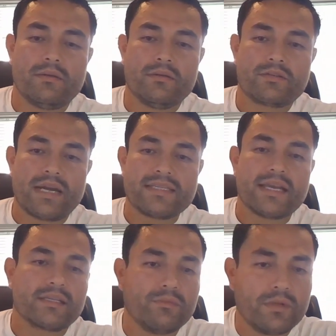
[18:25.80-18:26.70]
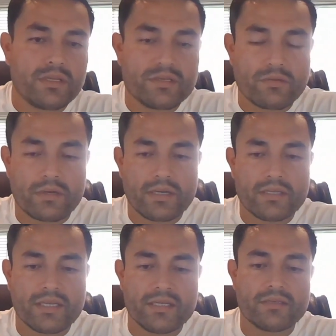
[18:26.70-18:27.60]
transacting with this
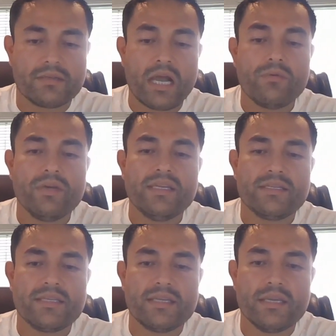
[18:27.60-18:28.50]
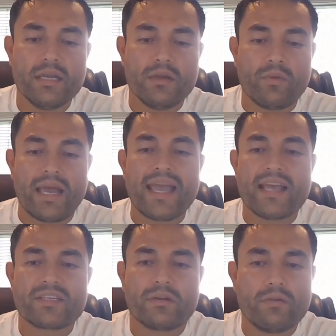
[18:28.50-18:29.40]
organization? How easy, when I
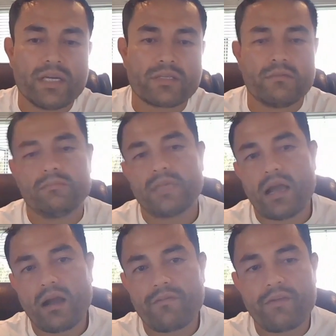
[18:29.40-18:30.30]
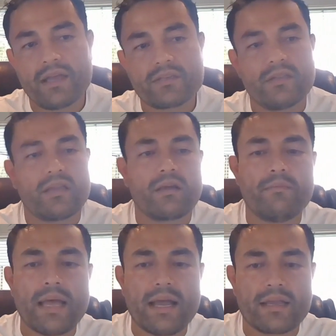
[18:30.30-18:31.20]
ask a question, how fast do they
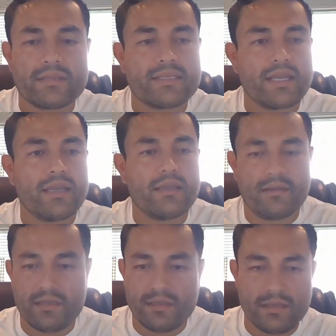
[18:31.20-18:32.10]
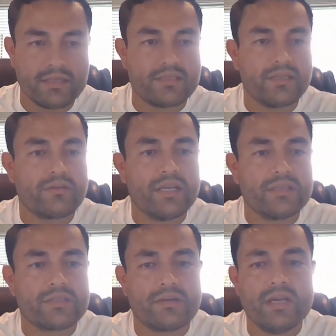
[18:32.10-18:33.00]
come back and say, Here's your
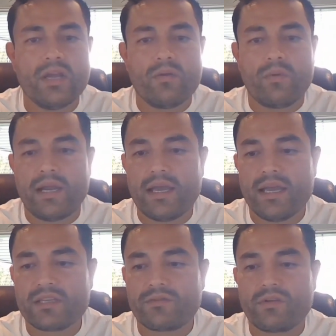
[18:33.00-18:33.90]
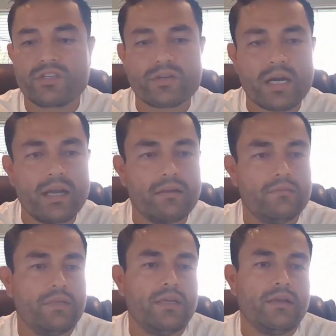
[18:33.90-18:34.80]
answer?" When I ask for a trial,
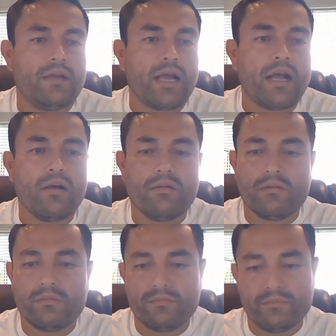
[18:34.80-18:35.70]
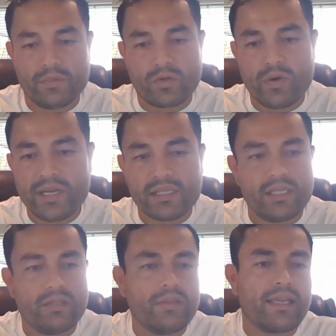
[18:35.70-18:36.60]
how
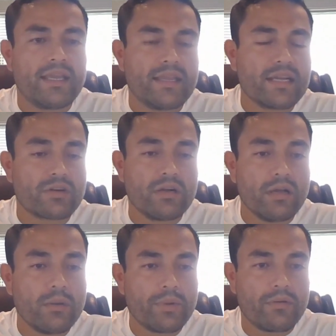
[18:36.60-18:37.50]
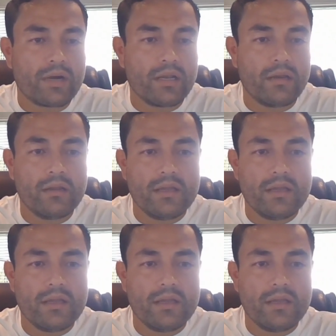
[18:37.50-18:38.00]
quickly do they get that trial up and running?